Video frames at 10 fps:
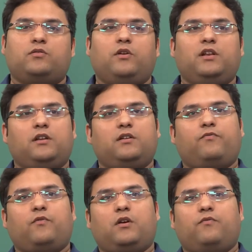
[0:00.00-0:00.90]
So,
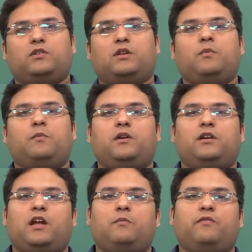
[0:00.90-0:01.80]
for some people
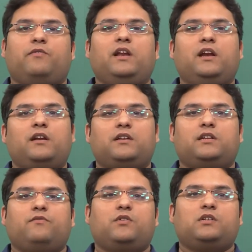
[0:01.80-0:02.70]
it can be very
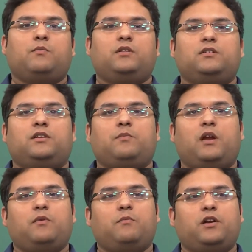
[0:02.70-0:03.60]
interesting, for some others it
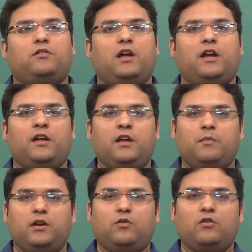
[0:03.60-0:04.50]
might be a bit dry,
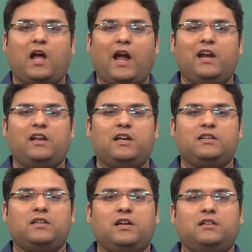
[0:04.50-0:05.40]
but the whole idea
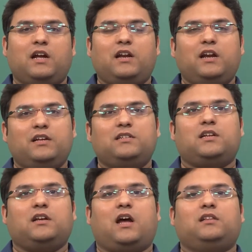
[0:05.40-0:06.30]
is that it is
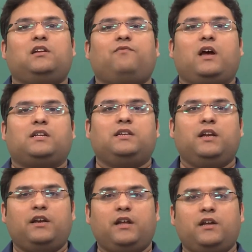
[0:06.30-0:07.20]
rather
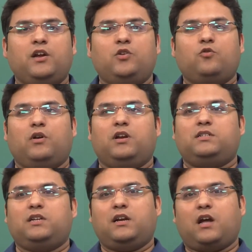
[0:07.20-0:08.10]
fascinating to
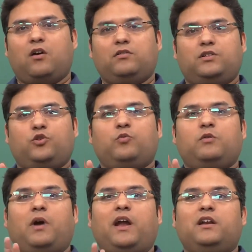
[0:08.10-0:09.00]
understand how this
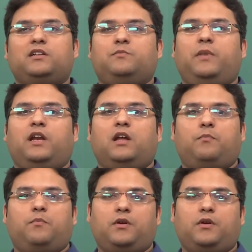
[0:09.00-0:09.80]
human mind is made up